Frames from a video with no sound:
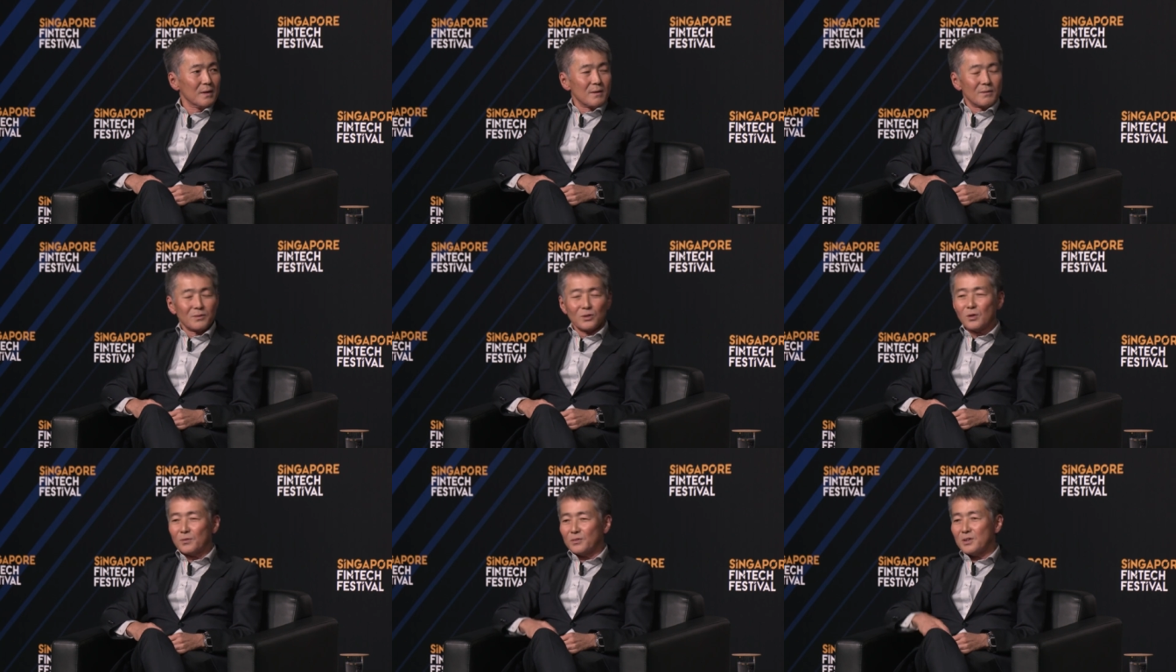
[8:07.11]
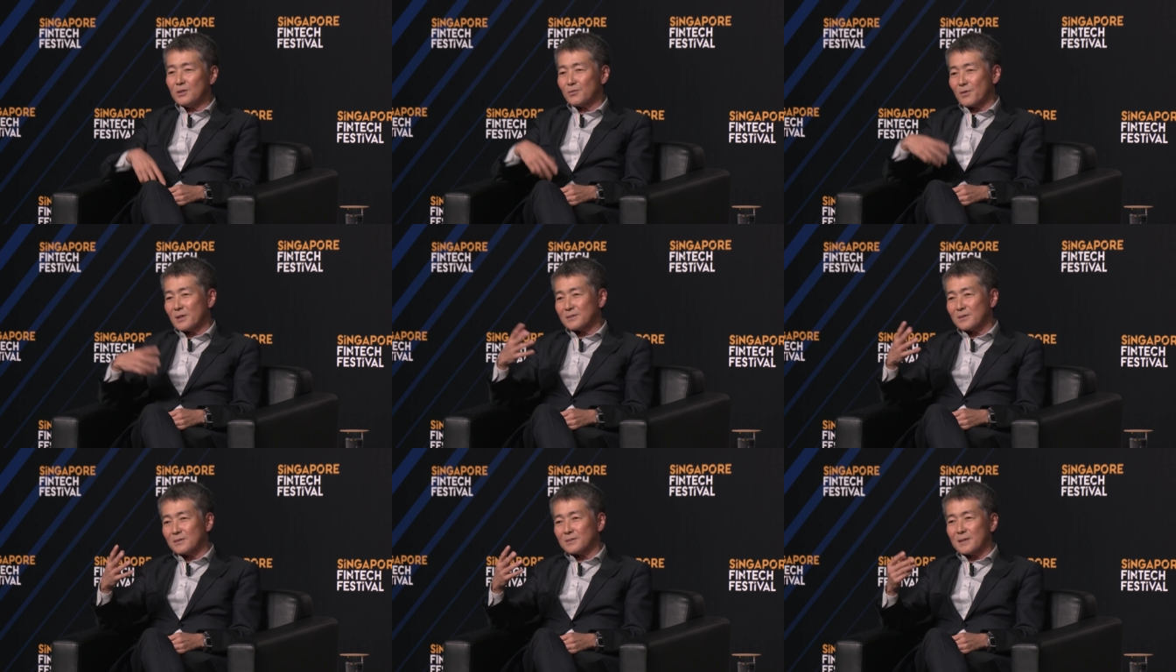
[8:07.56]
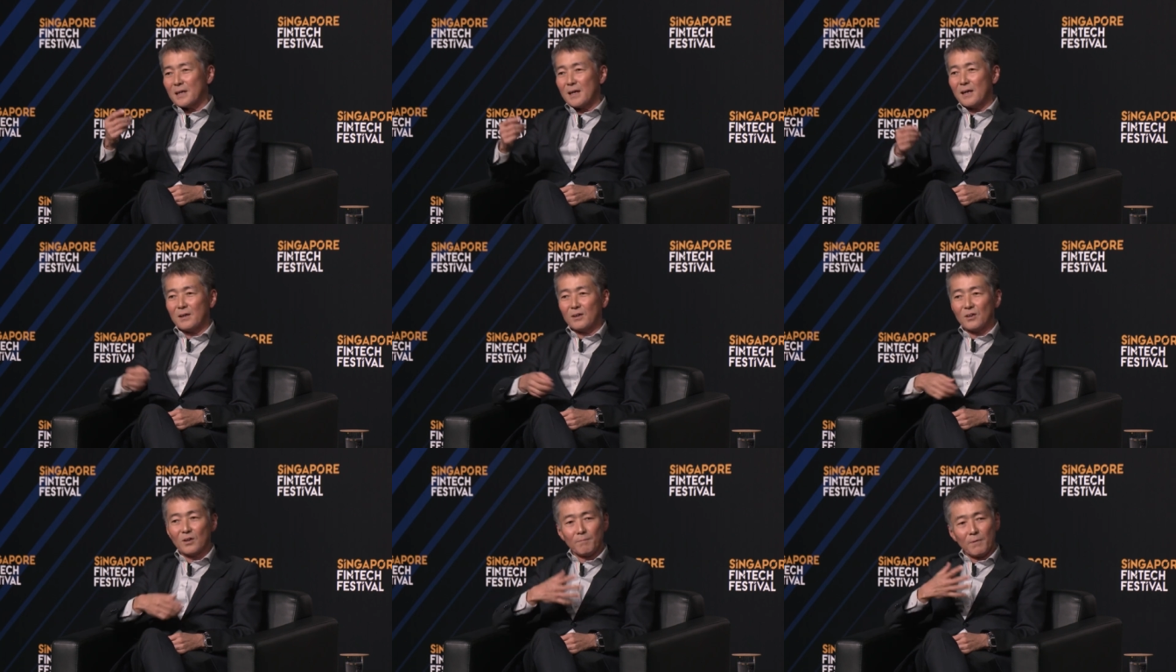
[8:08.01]
No, needless to
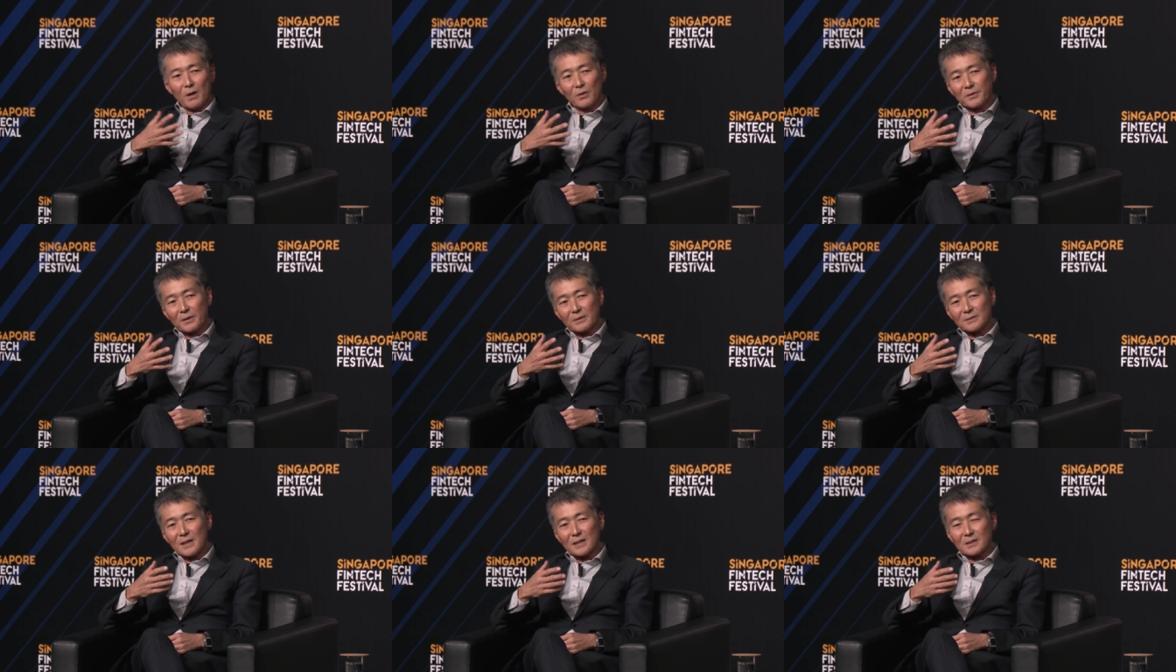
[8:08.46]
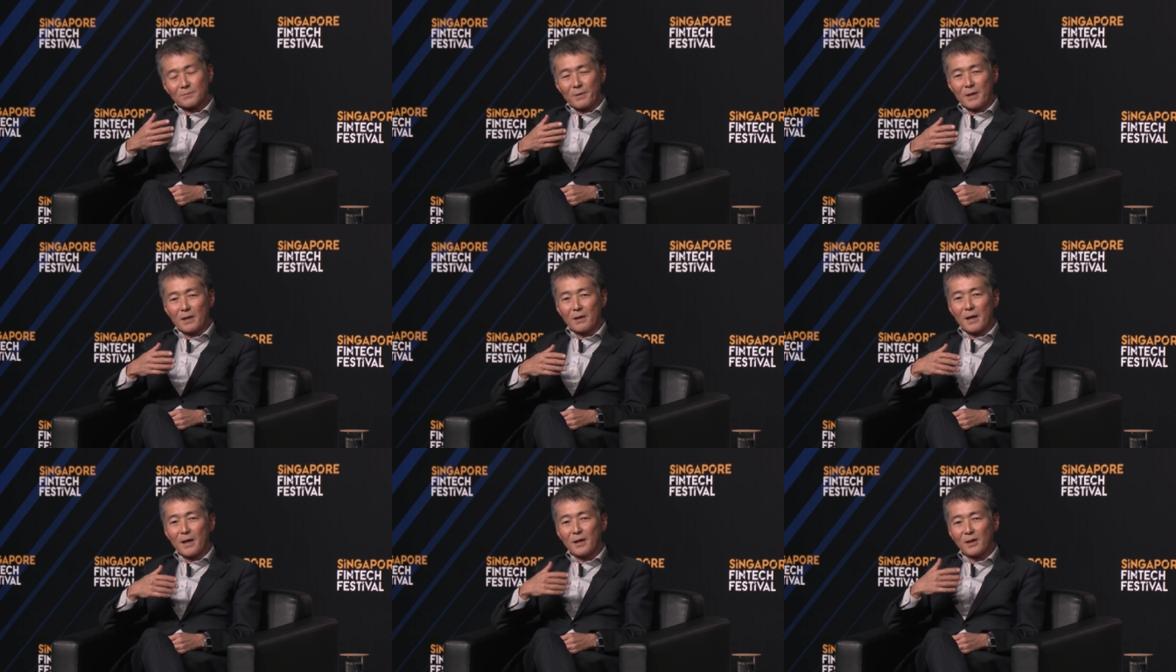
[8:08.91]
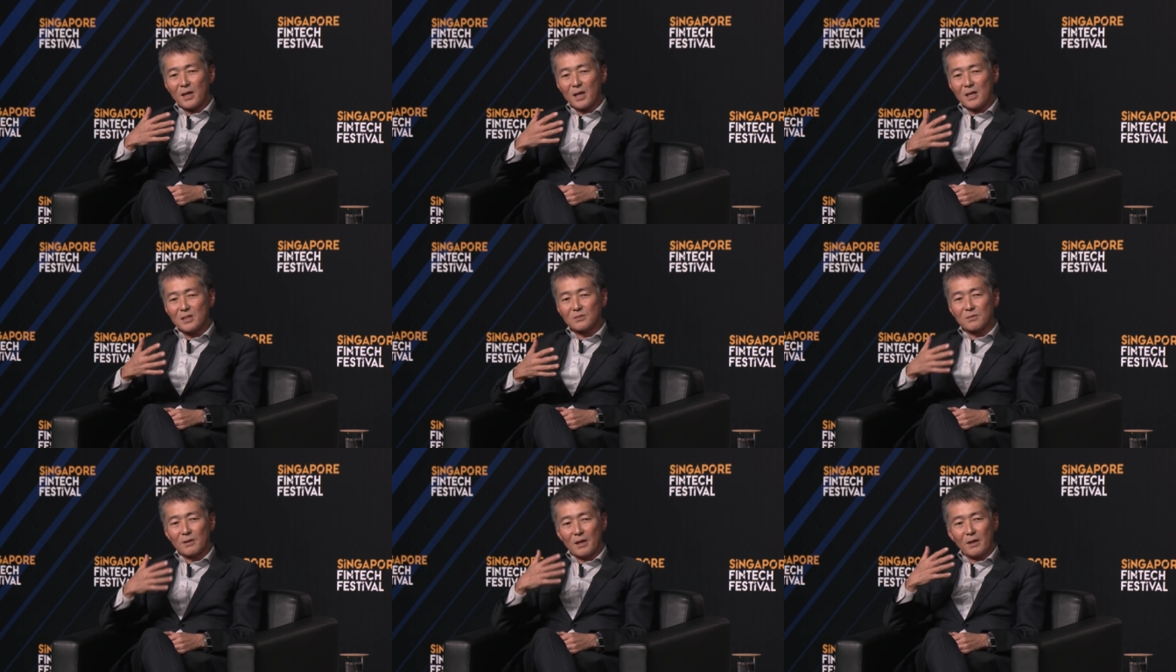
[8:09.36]
say, bolttech has been
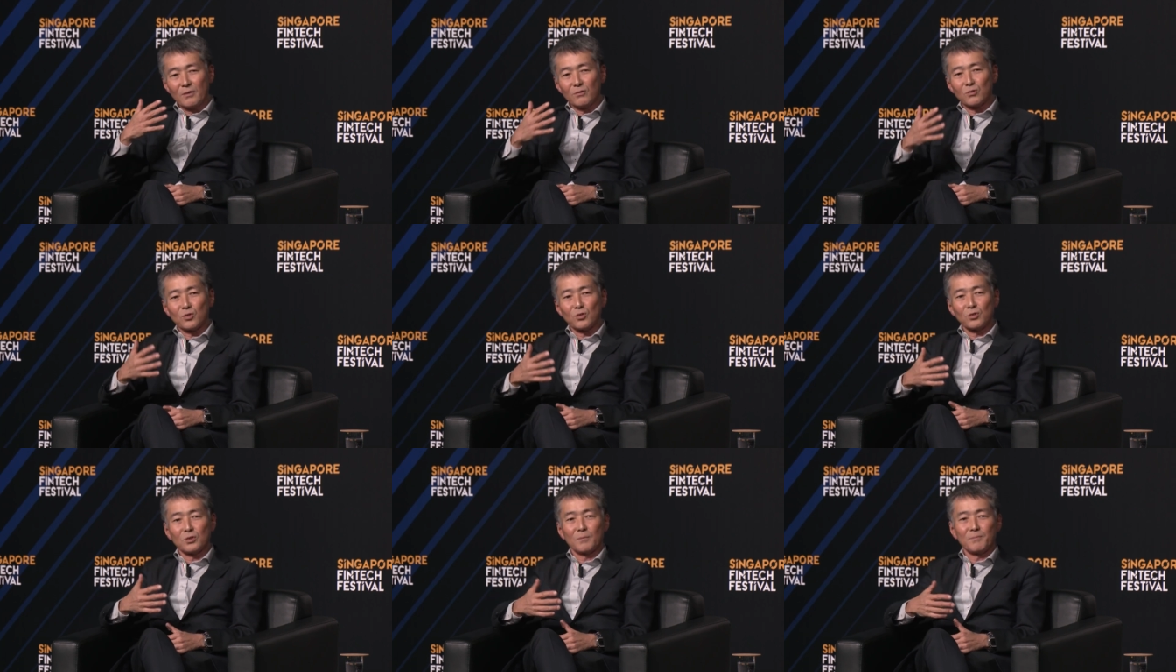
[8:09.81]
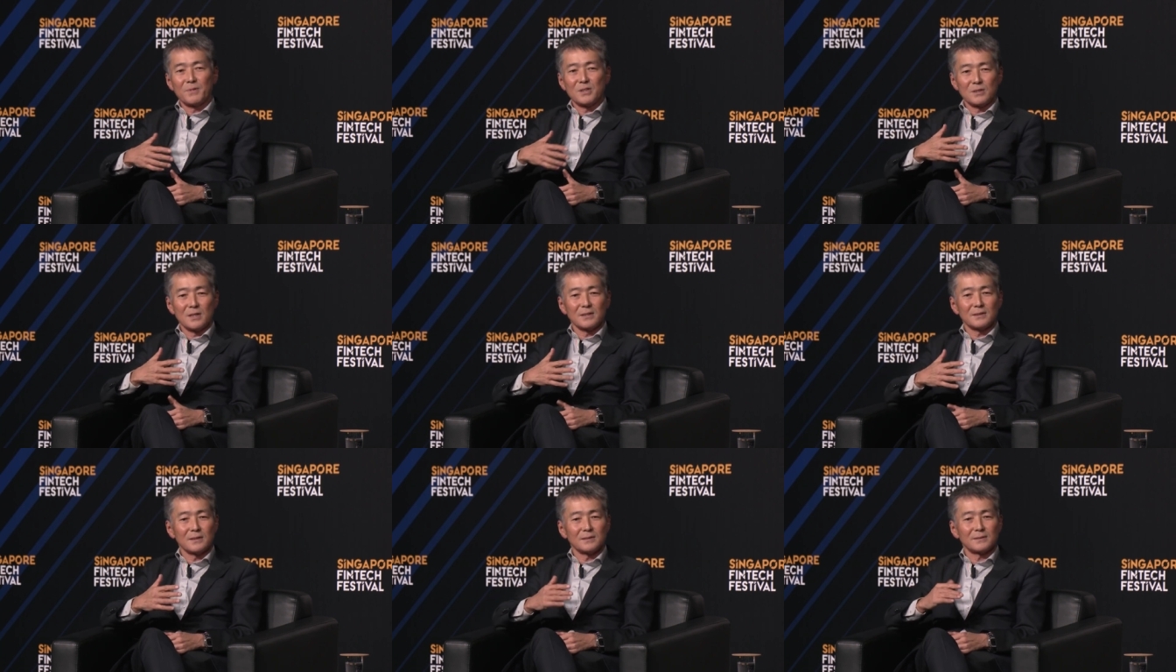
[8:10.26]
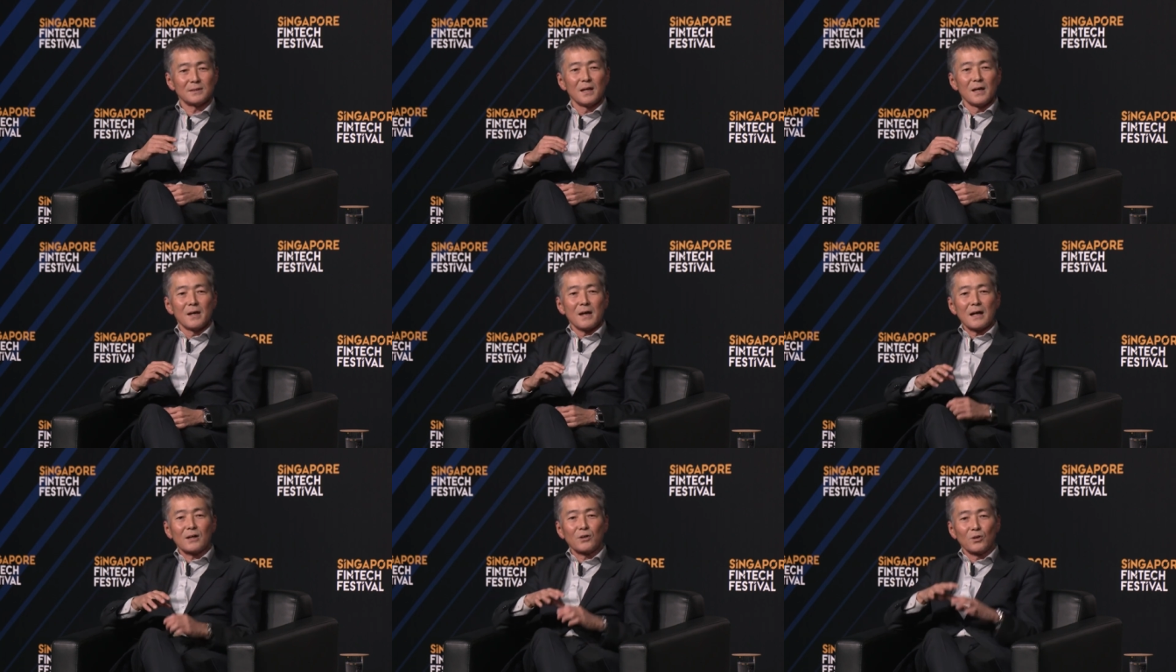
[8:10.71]
engaged into the businesses
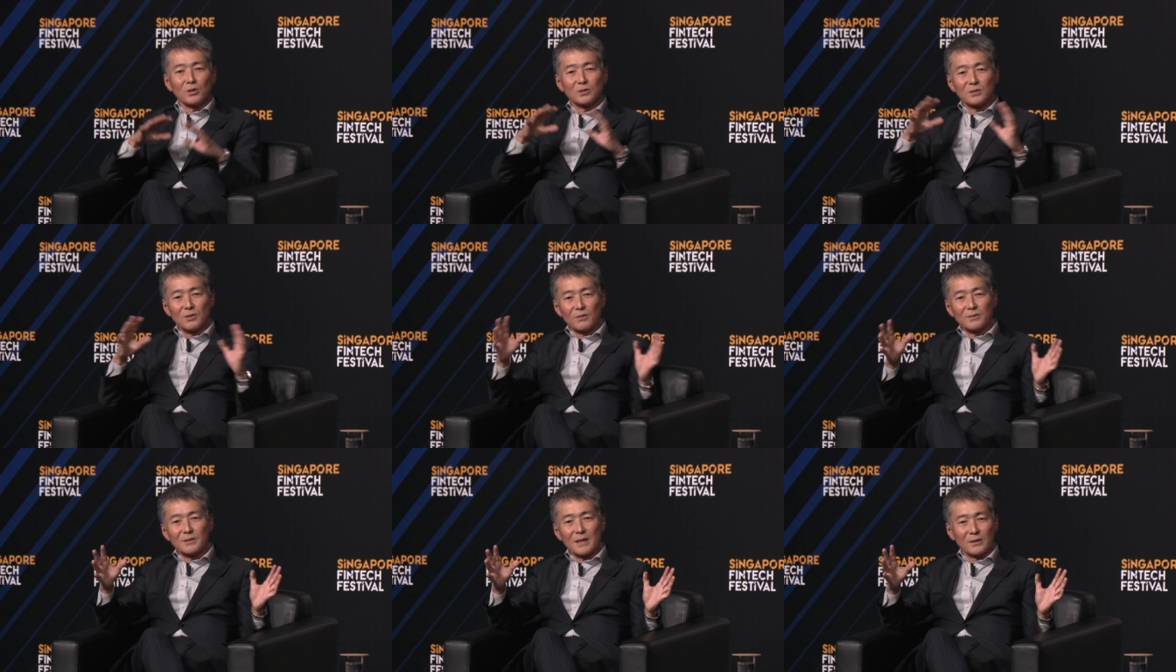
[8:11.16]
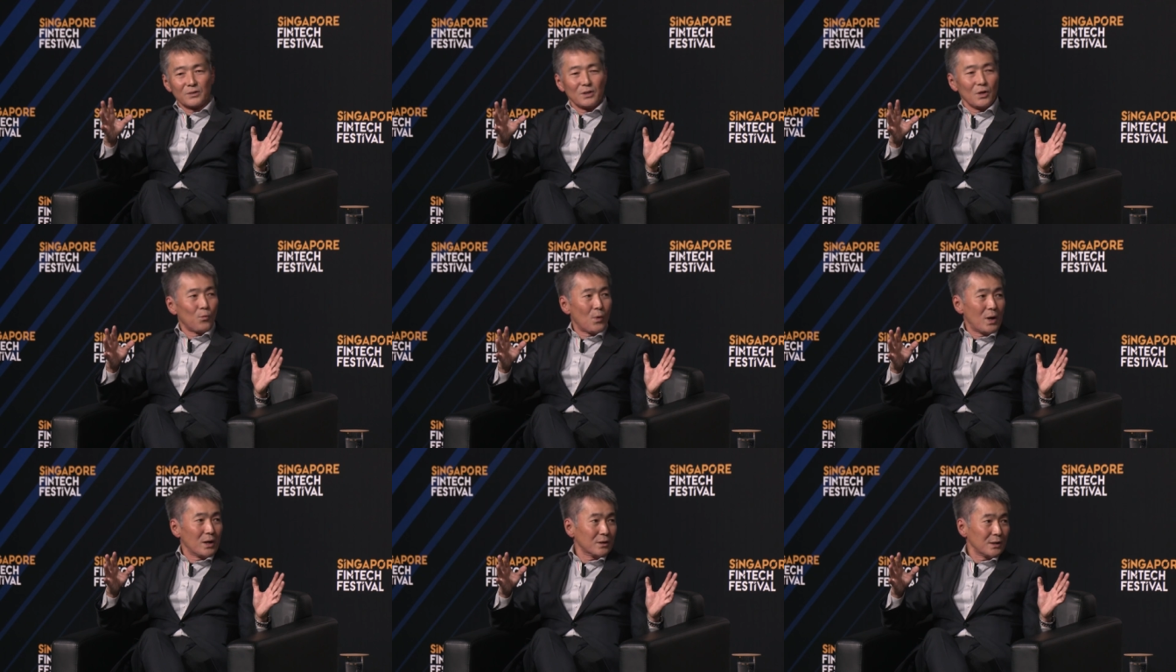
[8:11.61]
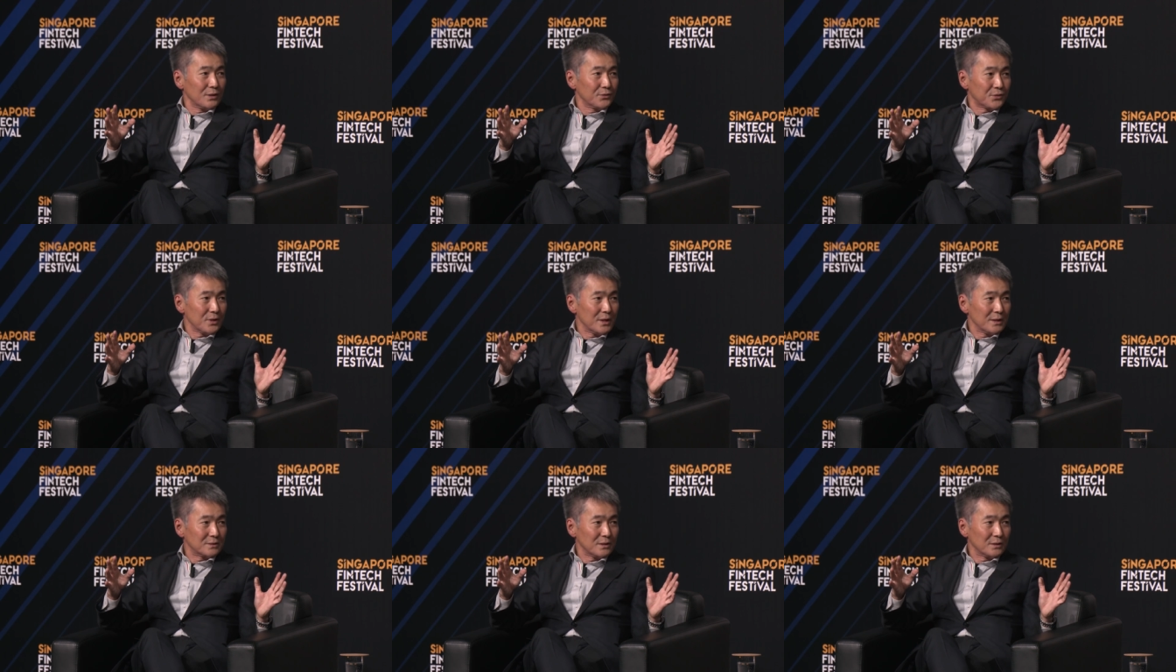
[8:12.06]
across 31
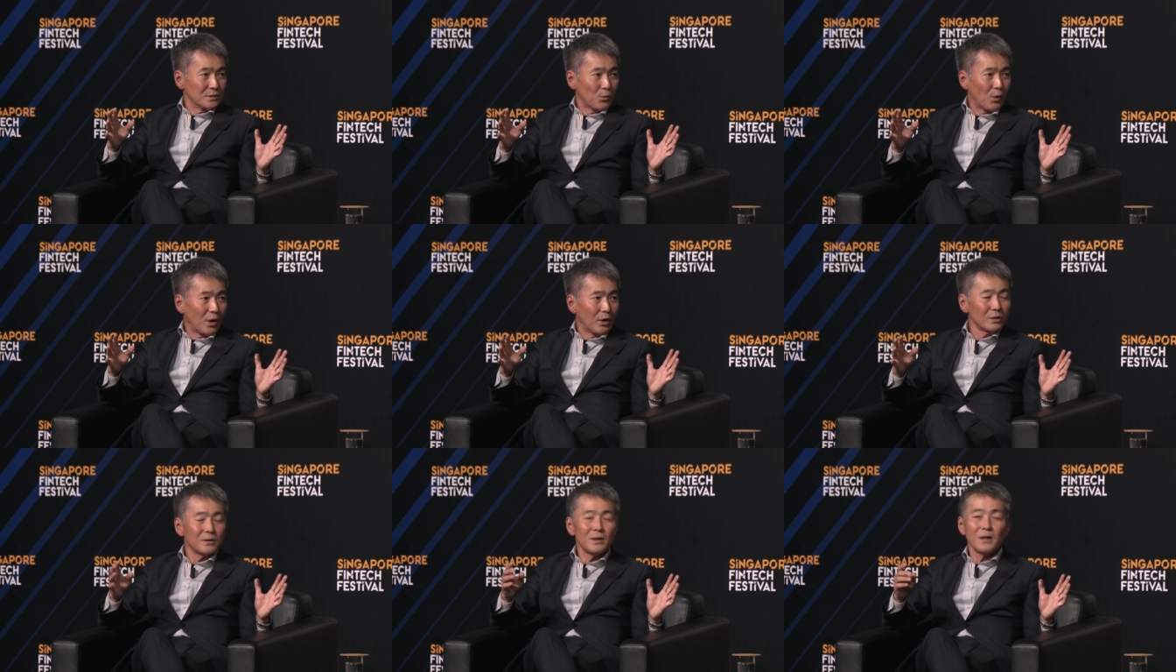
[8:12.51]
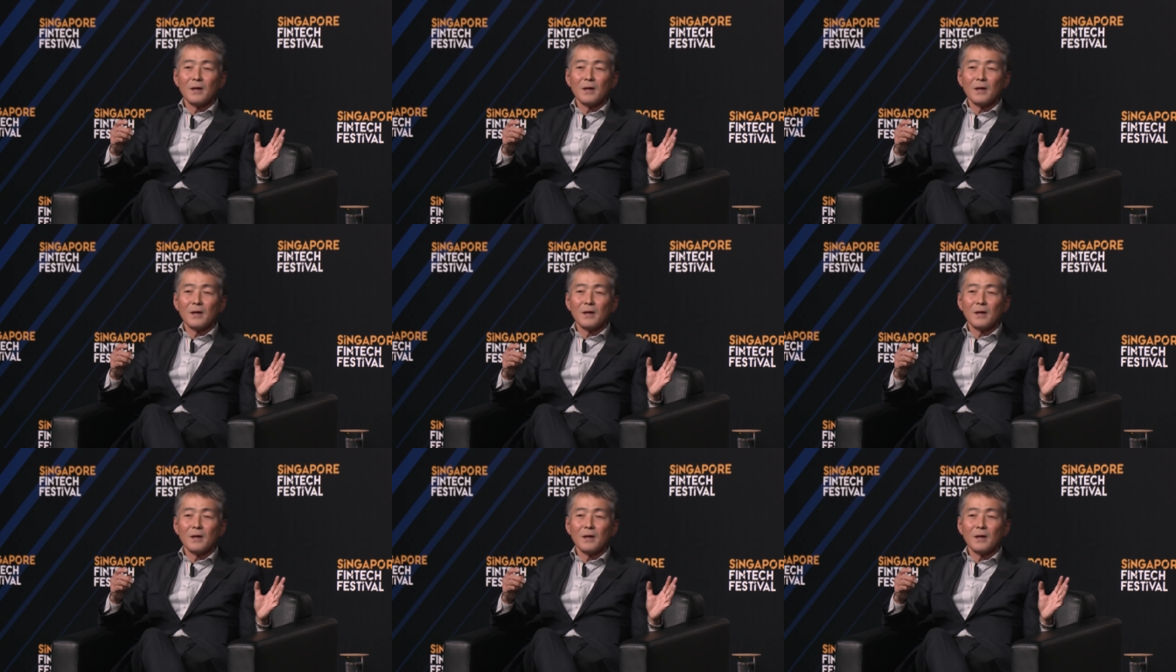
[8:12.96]
countries in the world,